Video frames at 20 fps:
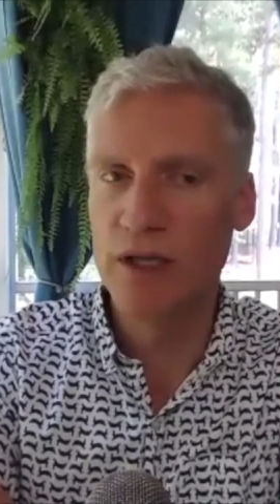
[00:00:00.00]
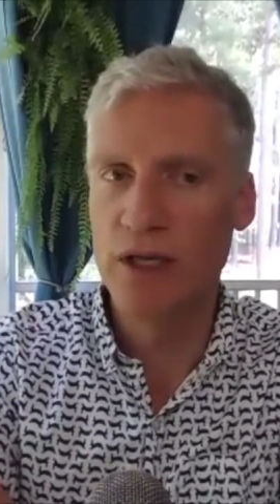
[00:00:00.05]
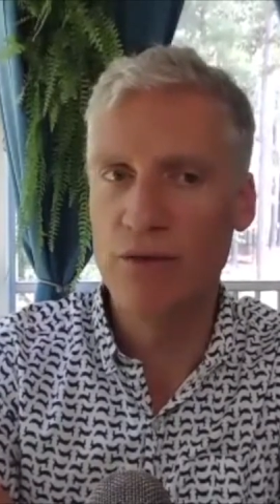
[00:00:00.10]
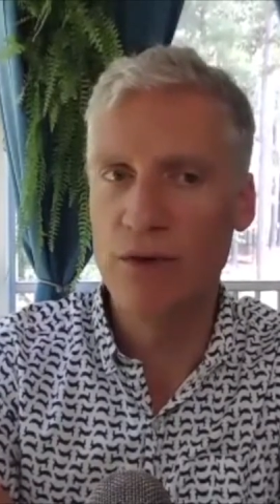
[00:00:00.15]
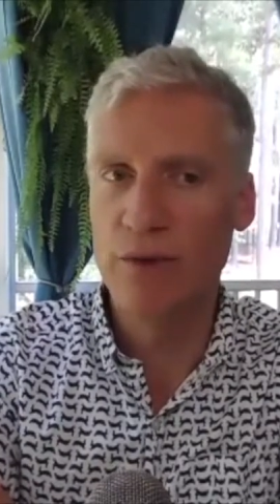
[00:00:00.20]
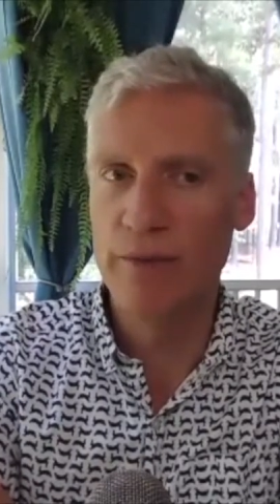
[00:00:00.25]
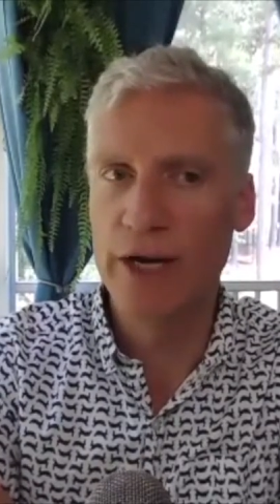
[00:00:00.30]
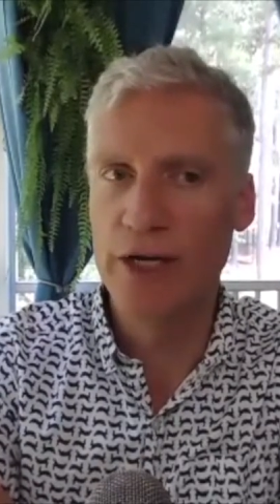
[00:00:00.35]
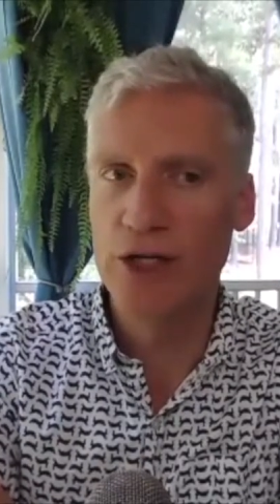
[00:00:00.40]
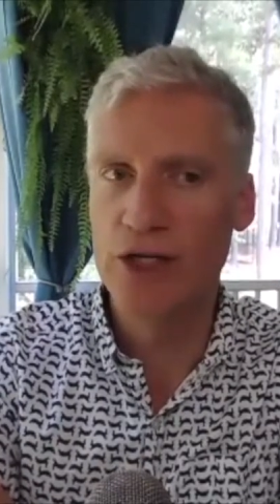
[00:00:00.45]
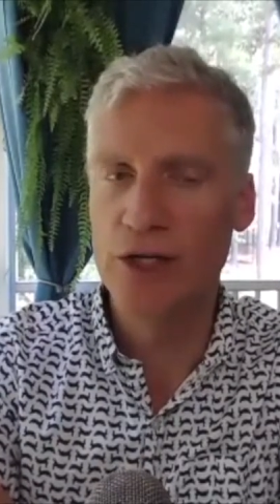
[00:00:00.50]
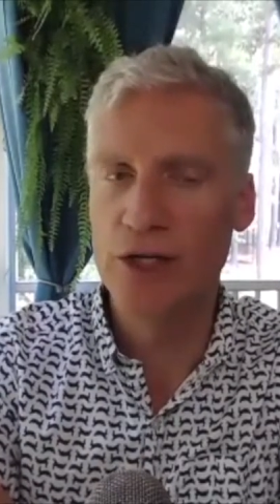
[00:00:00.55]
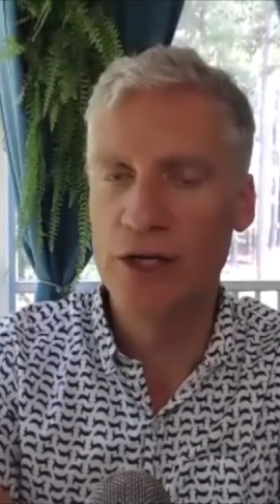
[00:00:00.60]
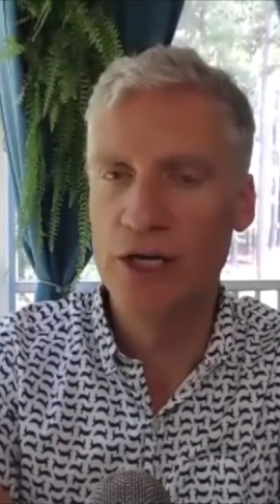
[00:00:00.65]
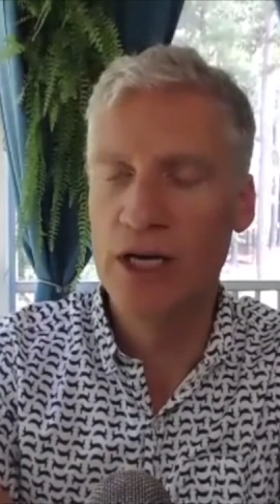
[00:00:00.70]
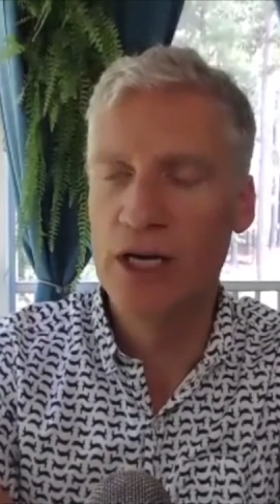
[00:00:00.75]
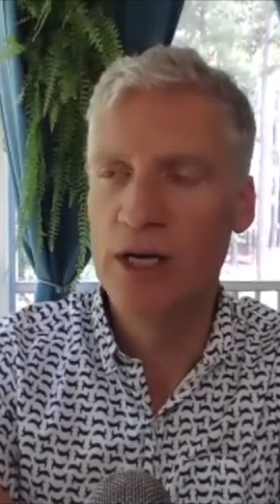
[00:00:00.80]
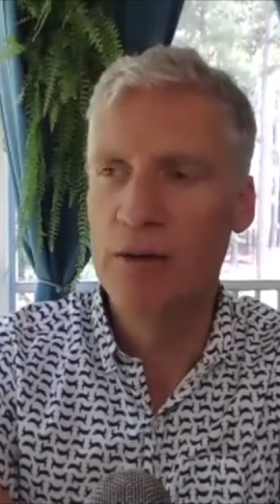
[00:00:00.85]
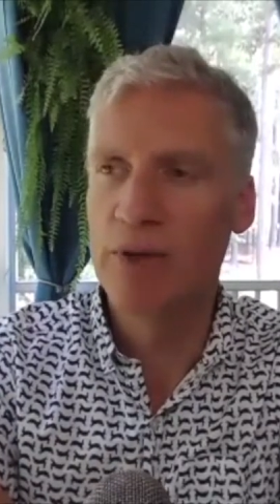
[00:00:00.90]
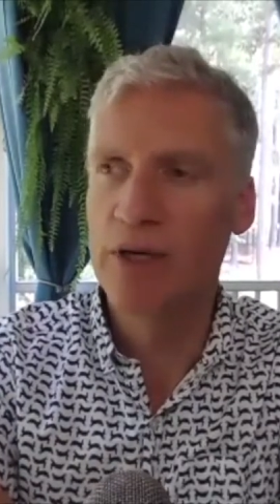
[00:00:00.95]
information.
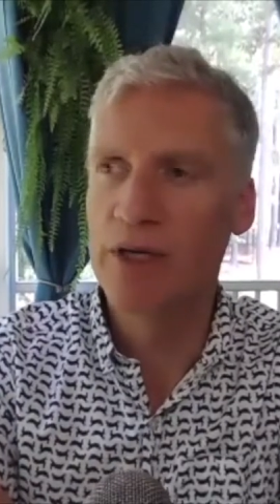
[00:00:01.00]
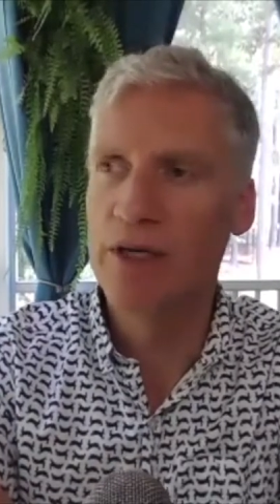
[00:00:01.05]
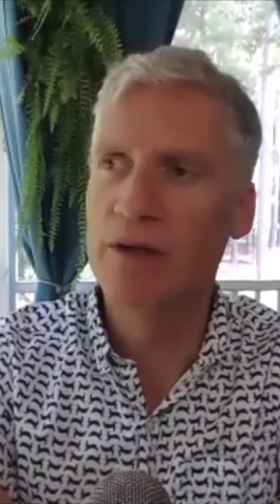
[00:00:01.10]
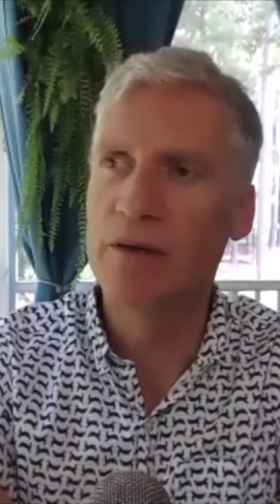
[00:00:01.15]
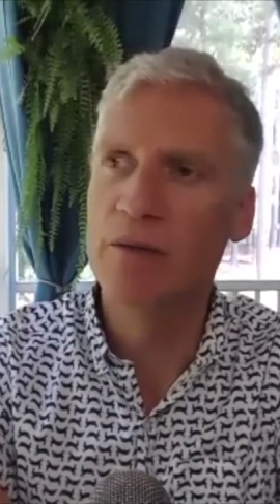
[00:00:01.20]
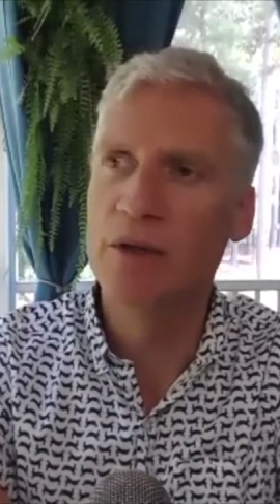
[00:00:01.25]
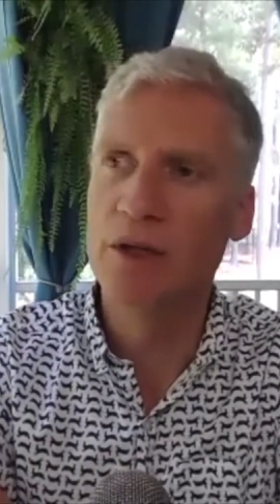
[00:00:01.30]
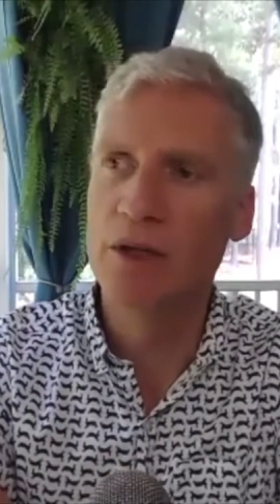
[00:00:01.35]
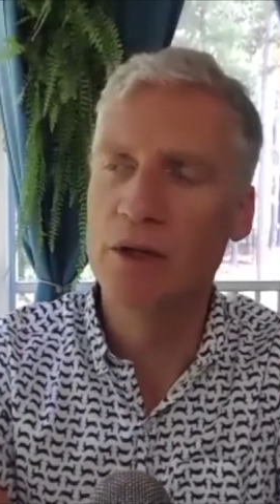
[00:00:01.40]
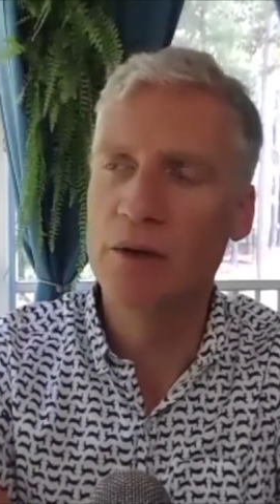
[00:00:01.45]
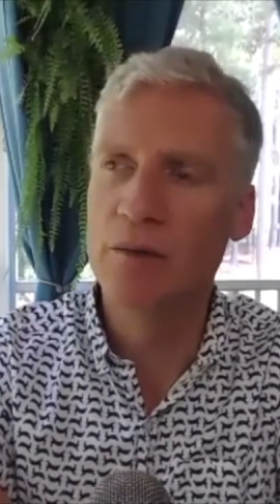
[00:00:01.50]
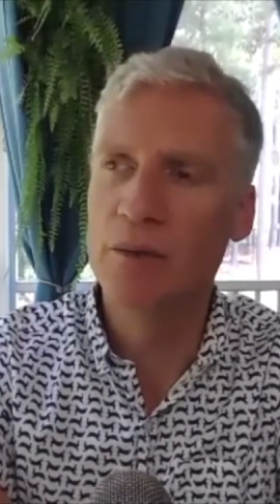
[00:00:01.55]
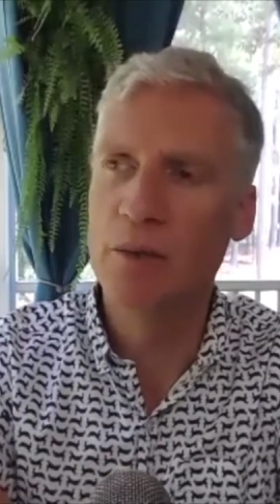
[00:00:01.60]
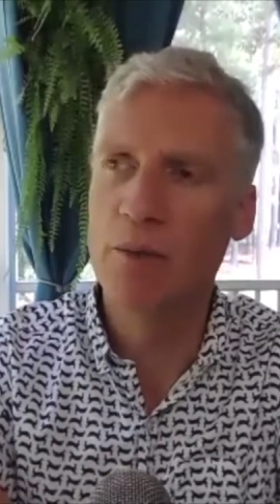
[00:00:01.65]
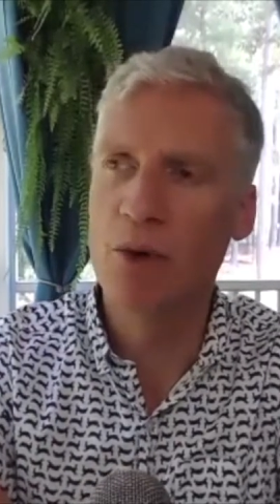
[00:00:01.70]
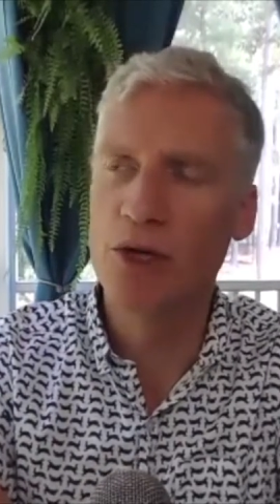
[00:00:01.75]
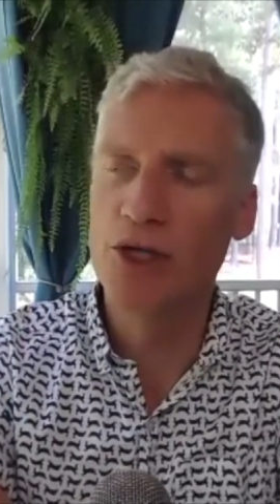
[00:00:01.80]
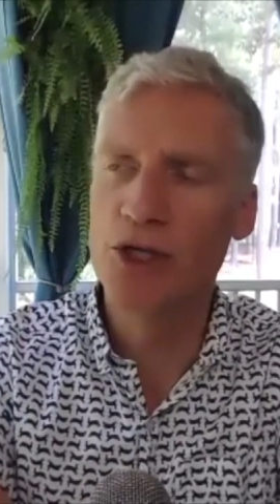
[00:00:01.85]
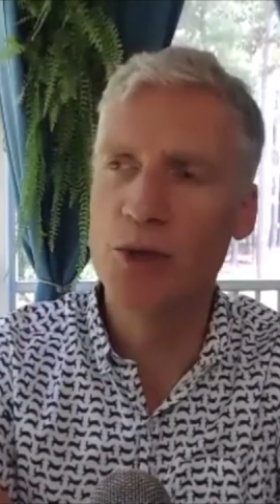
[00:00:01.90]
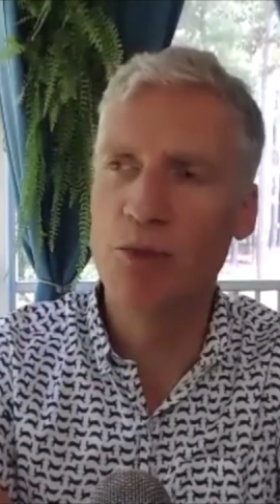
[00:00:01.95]
But the
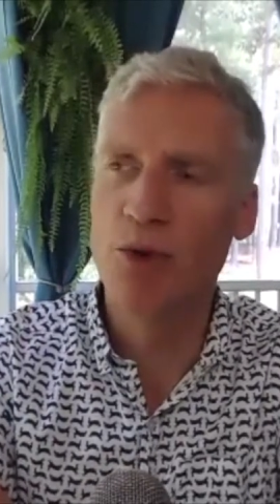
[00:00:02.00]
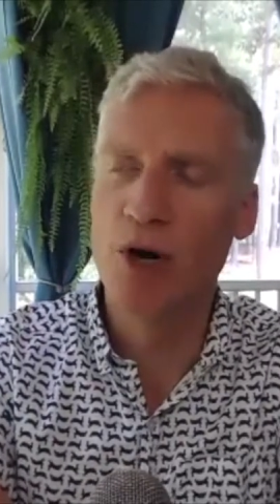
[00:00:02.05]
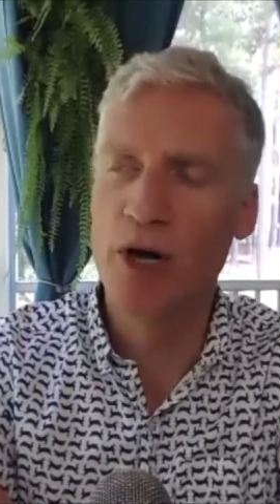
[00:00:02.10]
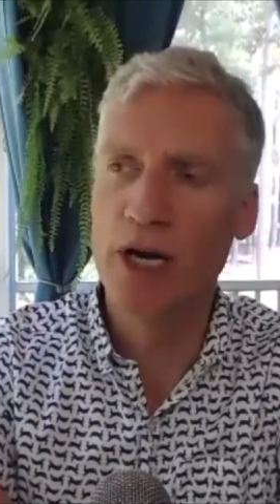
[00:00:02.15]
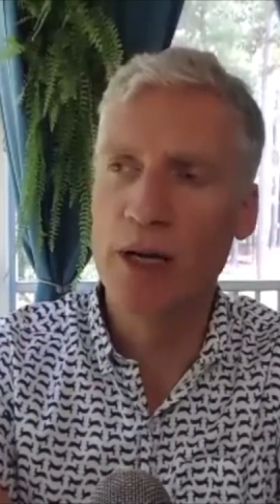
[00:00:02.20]
point you brought